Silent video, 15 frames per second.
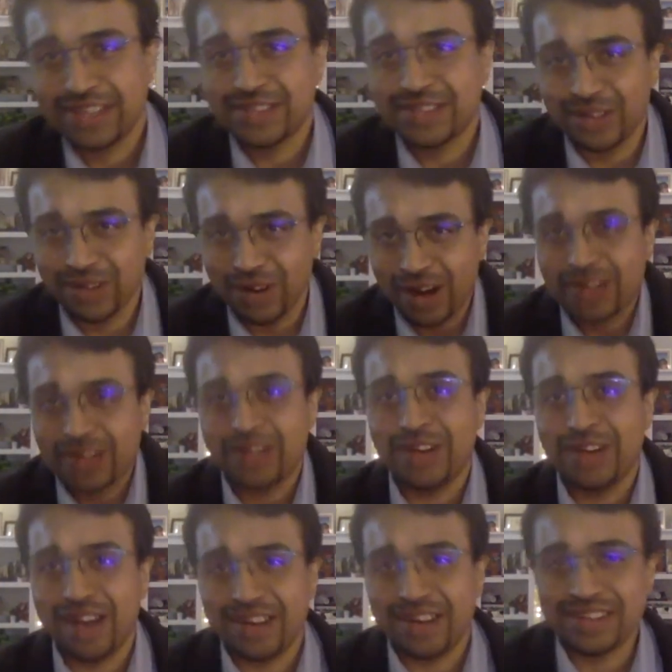So, Dr.
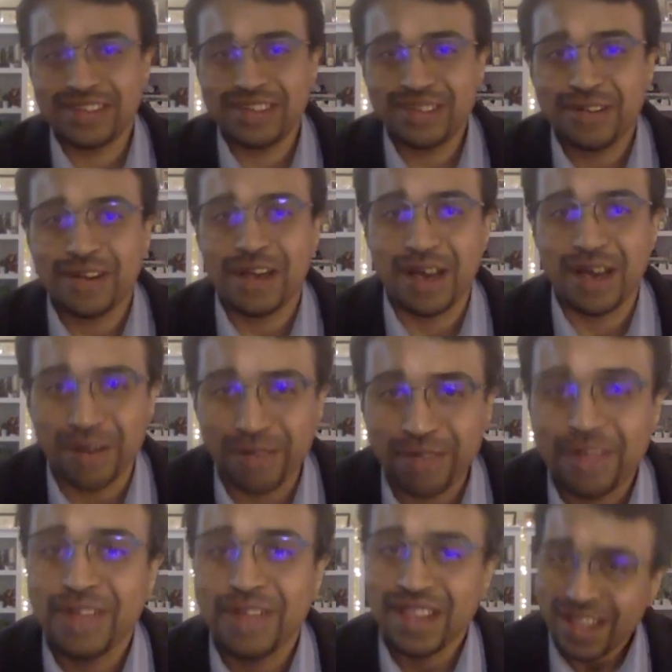Doniger, uh,
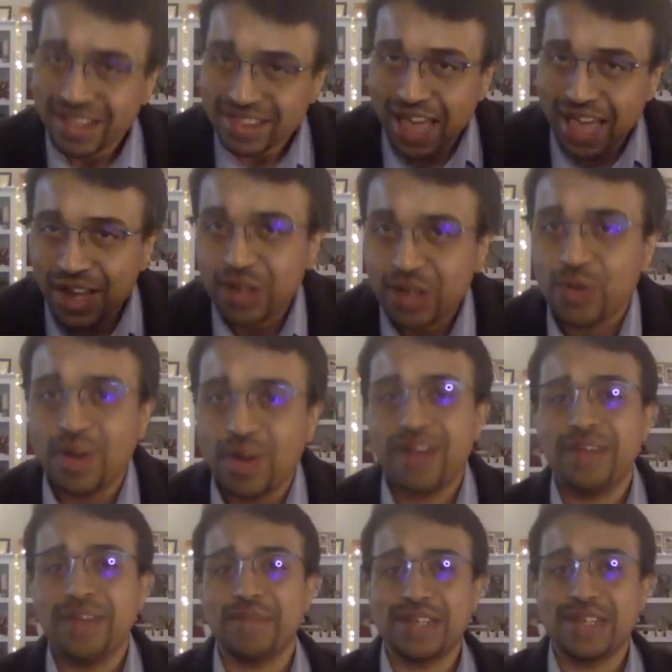thank you
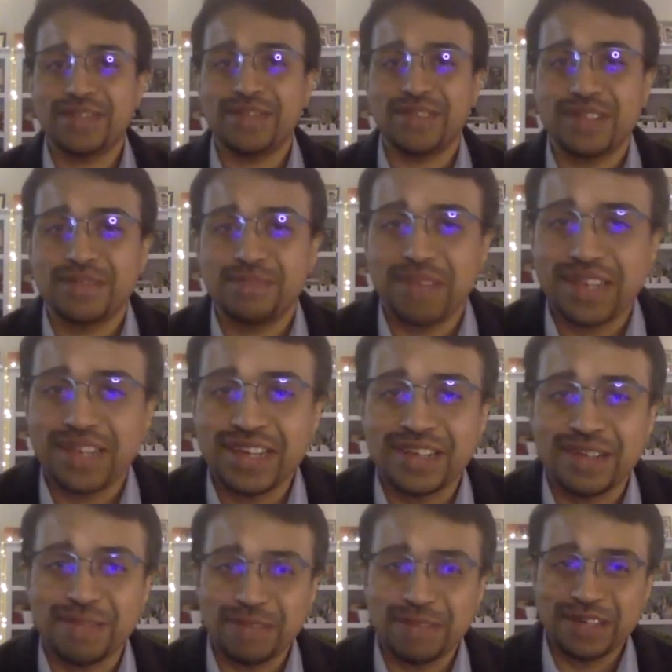very much for speaking
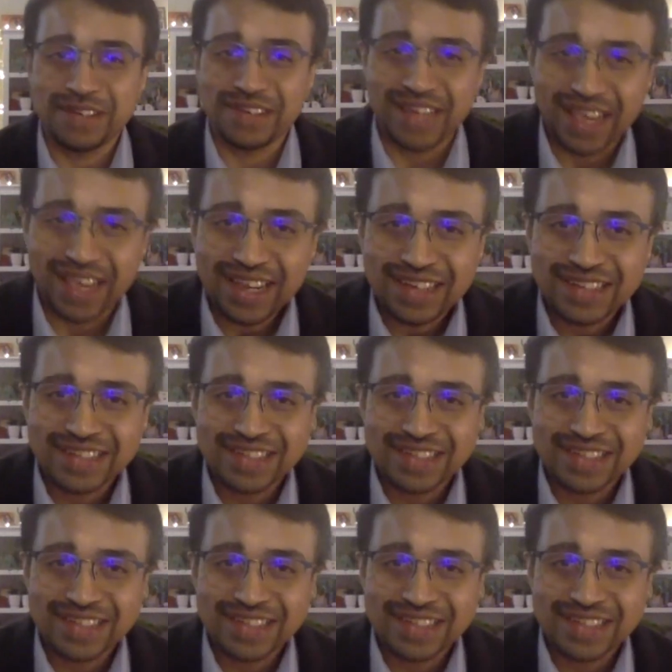to me today.